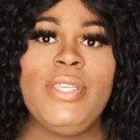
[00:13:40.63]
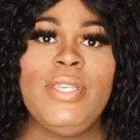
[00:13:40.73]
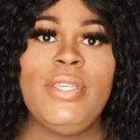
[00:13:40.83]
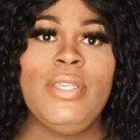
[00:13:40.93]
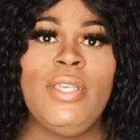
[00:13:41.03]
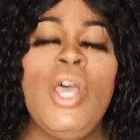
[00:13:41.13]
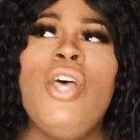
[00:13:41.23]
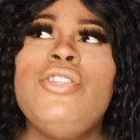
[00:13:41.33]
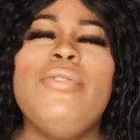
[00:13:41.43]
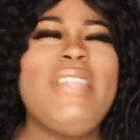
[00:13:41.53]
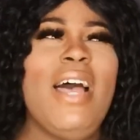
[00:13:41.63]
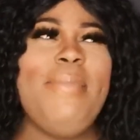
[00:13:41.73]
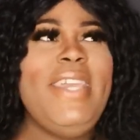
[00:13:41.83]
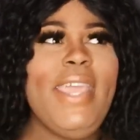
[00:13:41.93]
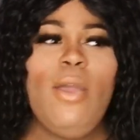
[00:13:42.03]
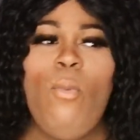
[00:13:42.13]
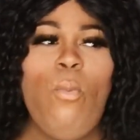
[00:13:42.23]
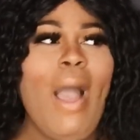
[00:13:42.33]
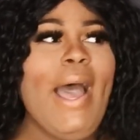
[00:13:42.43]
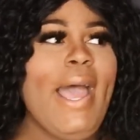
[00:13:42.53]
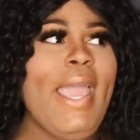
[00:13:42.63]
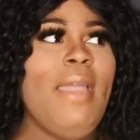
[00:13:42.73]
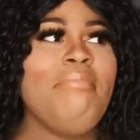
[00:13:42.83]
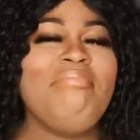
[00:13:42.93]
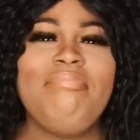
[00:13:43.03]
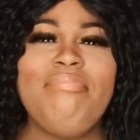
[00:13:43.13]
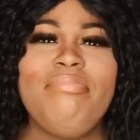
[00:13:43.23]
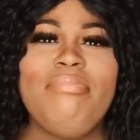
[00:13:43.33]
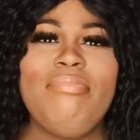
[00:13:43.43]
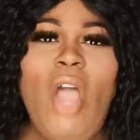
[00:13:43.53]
So tell me again, why are we